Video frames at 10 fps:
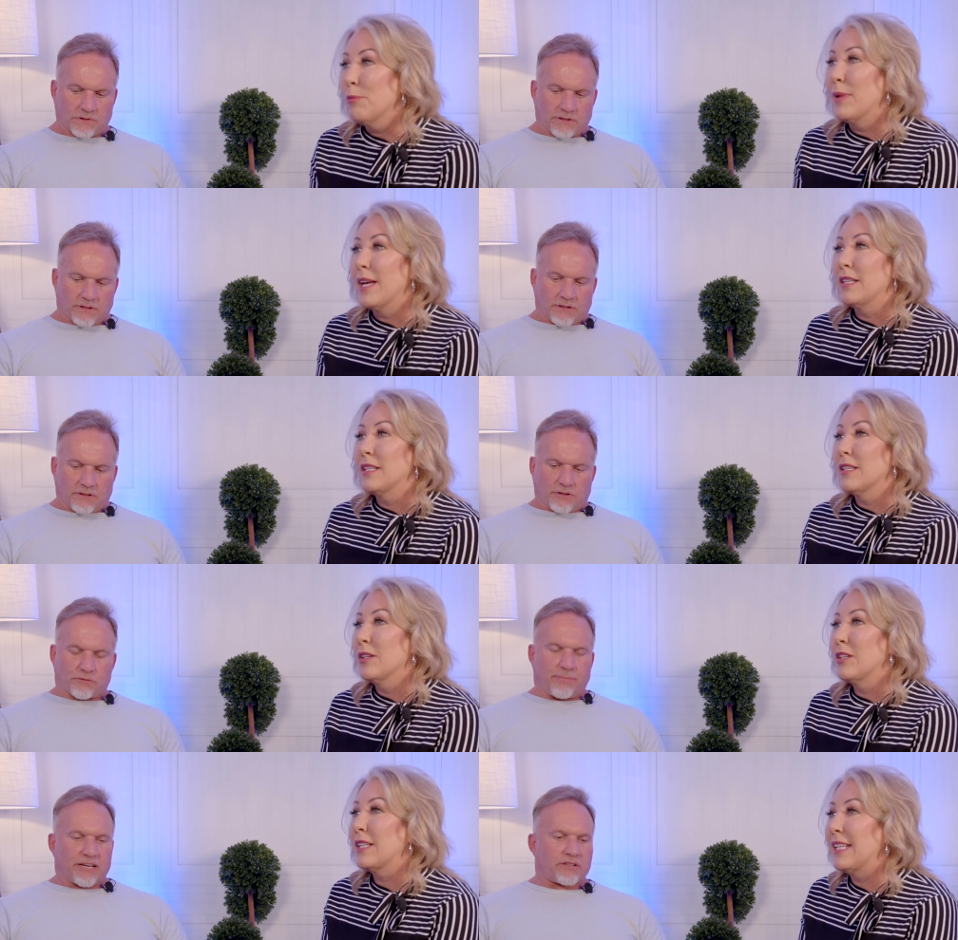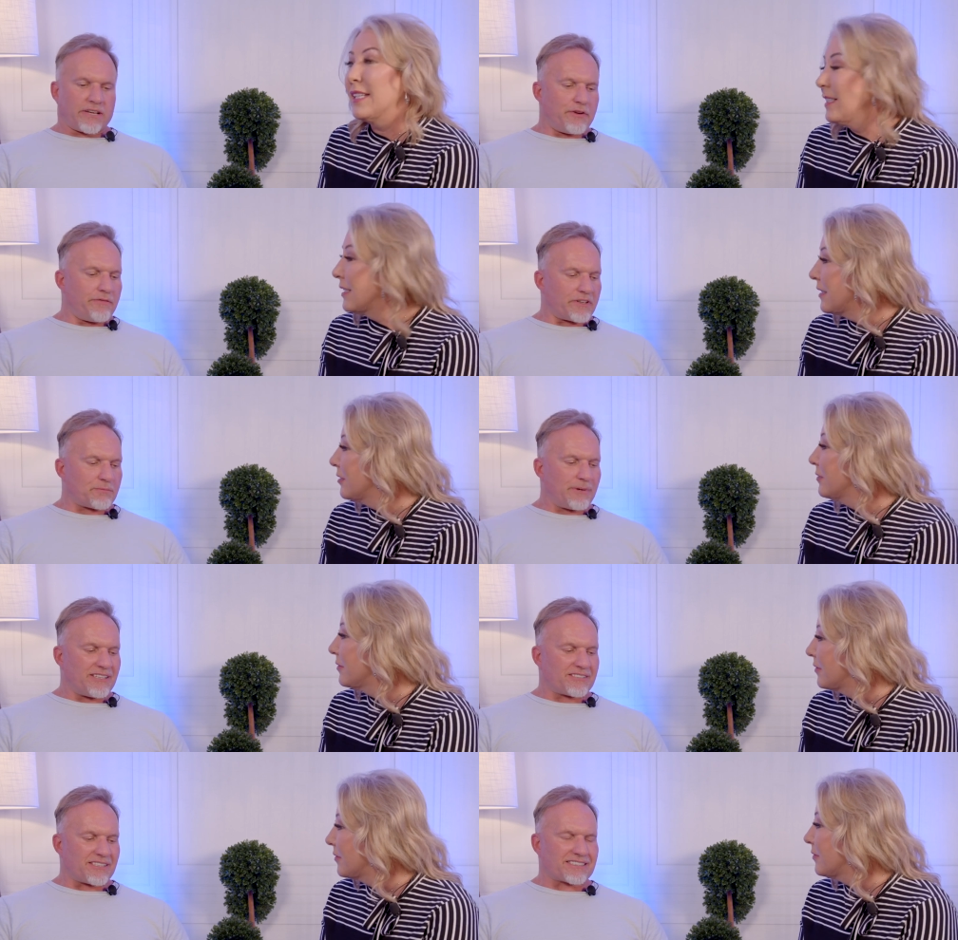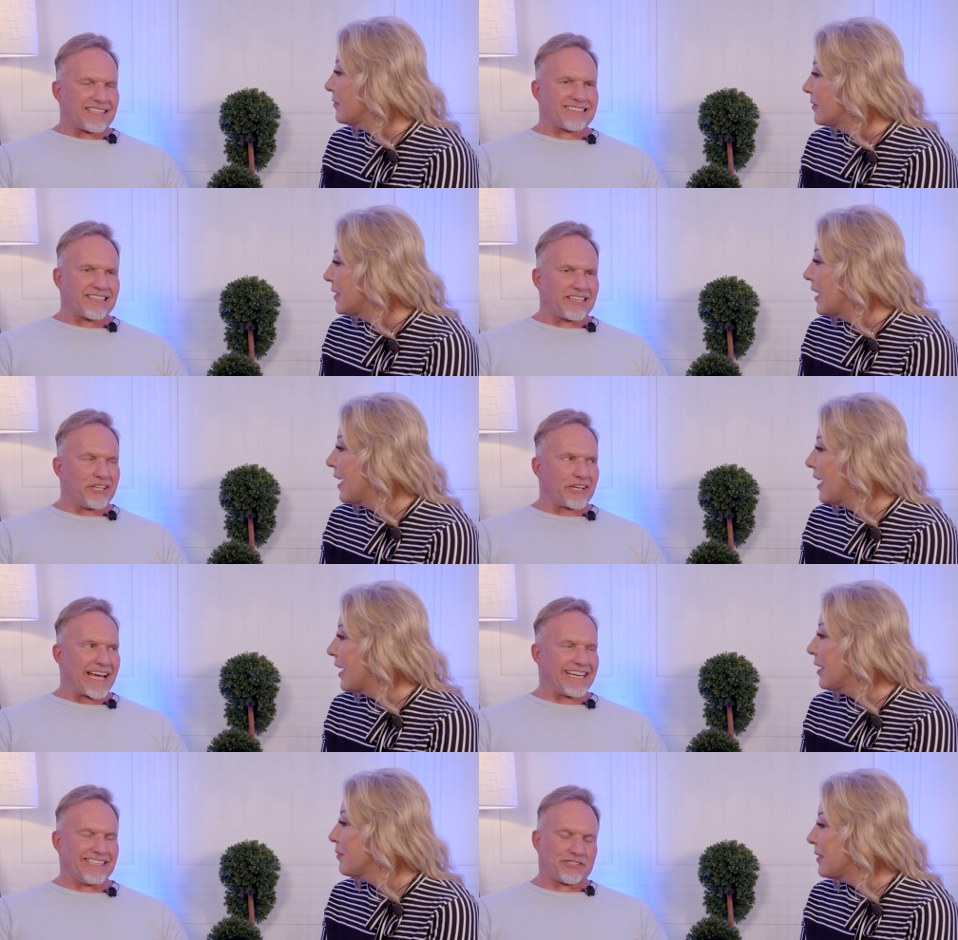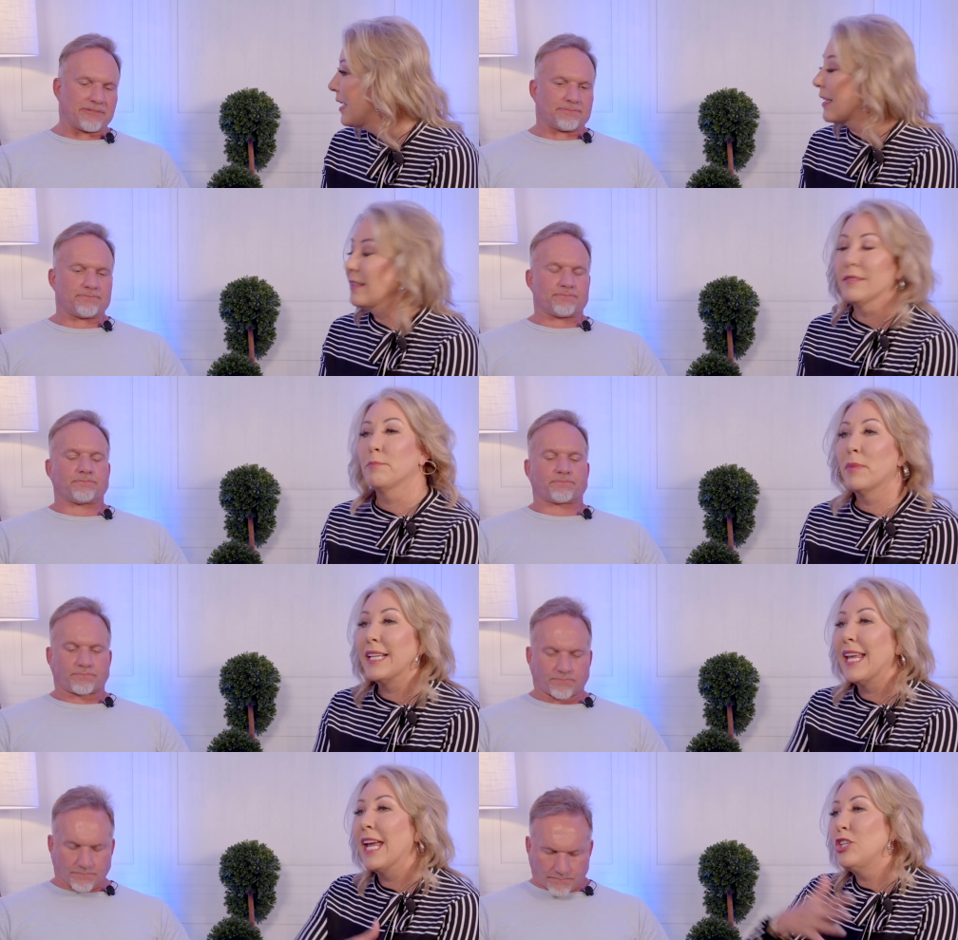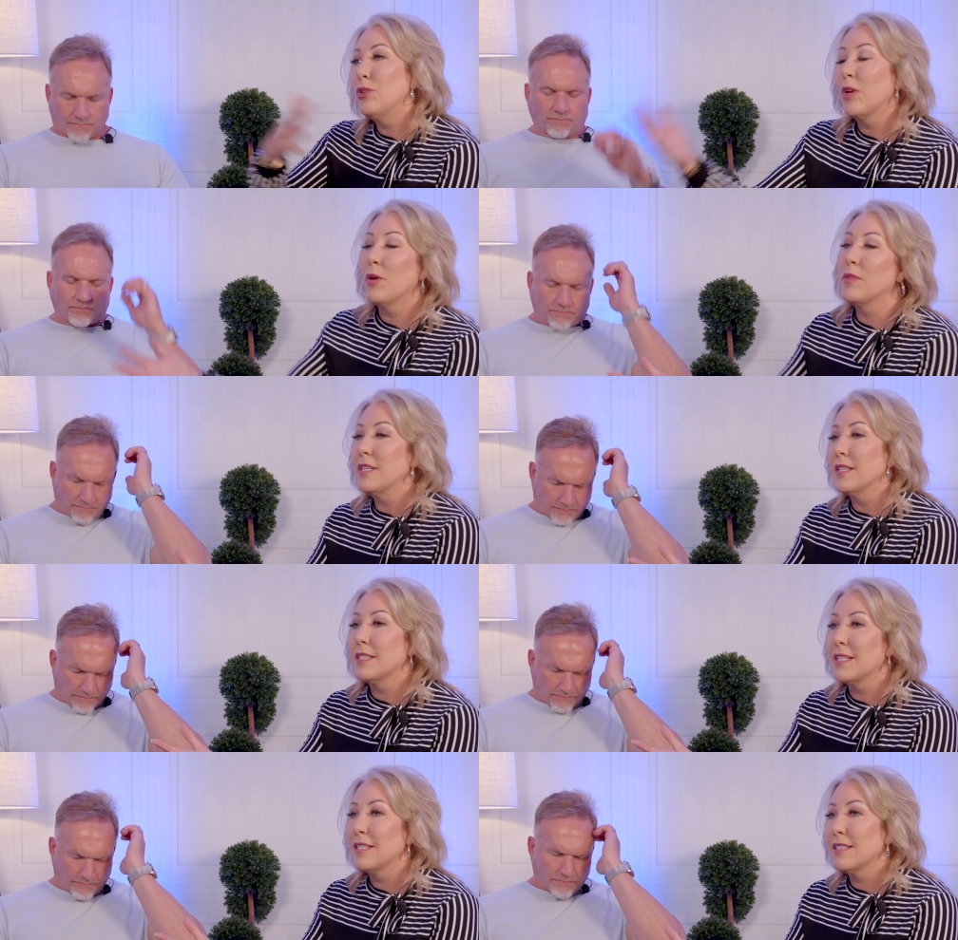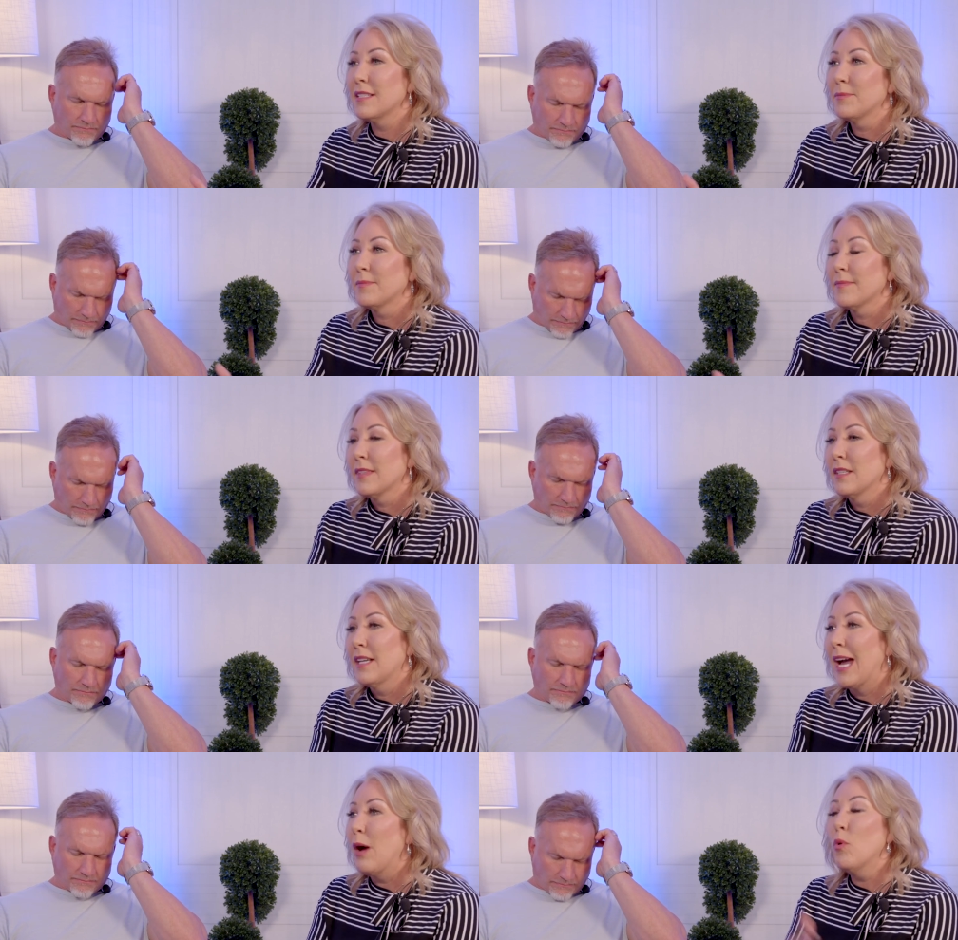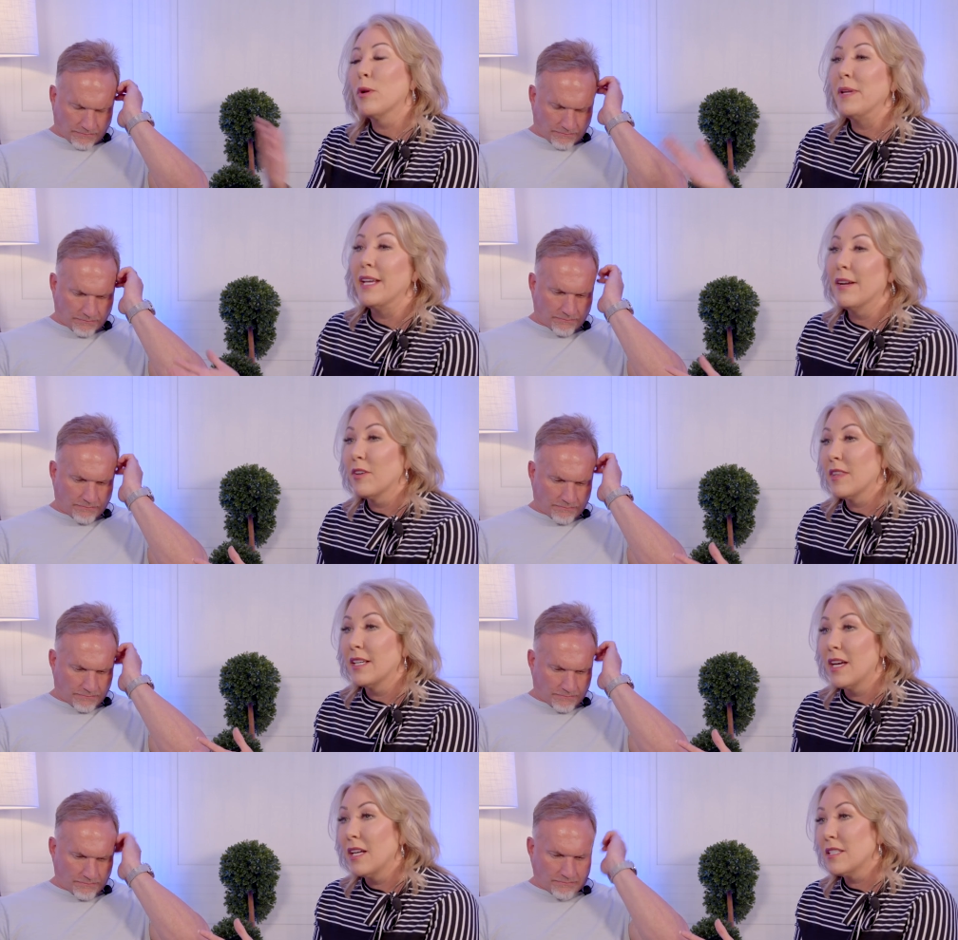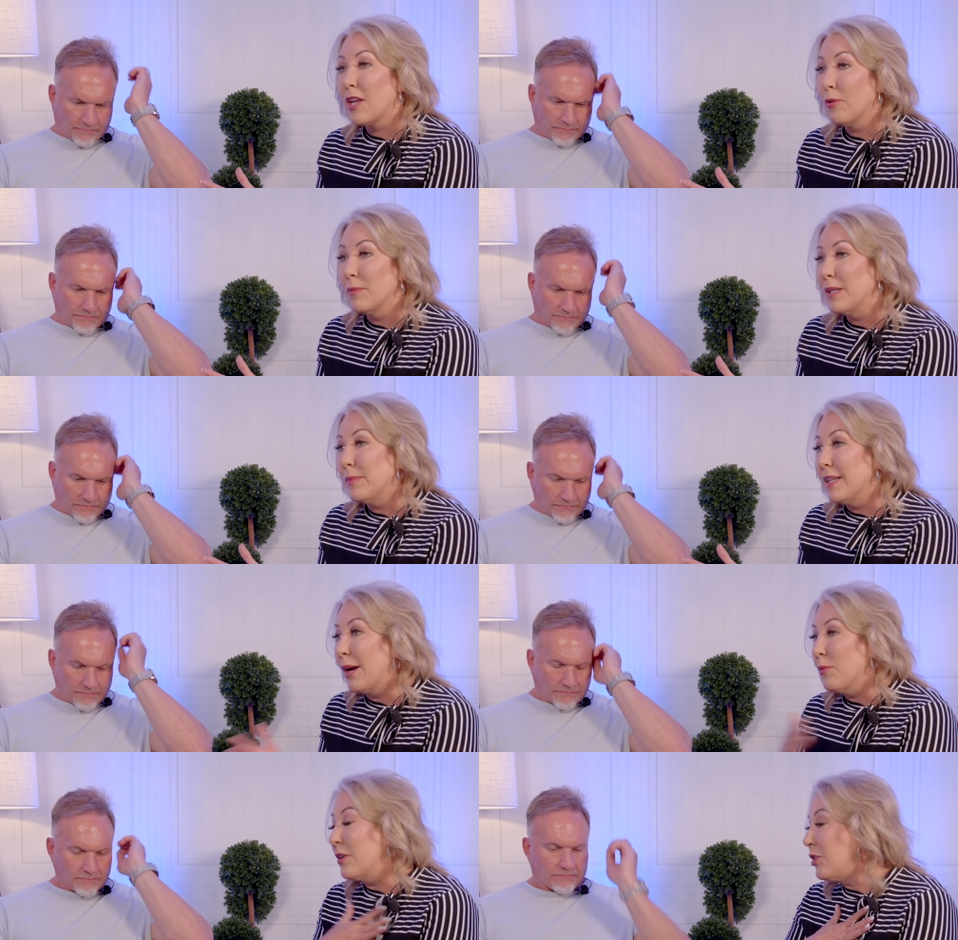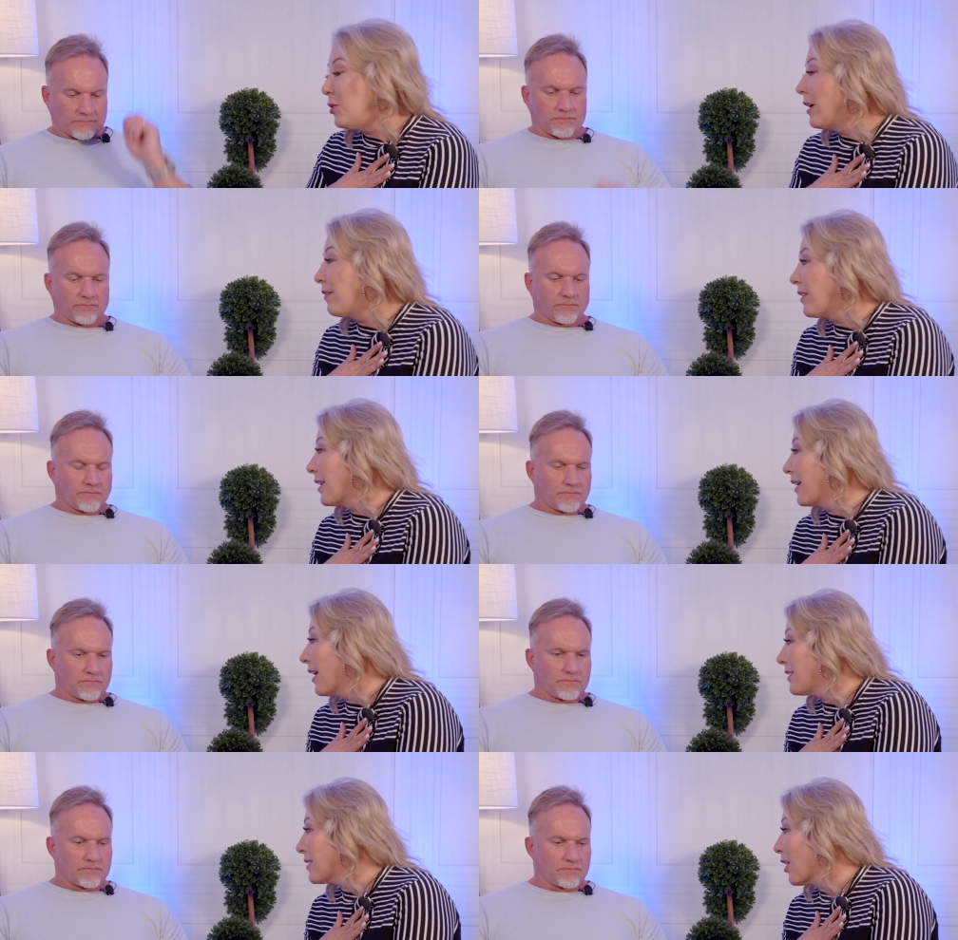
Speaker 1: but
Speaker 2: especially if you've experienced success at yeah, a young age.
Speaker 1: Yeah. But can you go the distance? I want to be everything God's called me to be. I want to do everything God's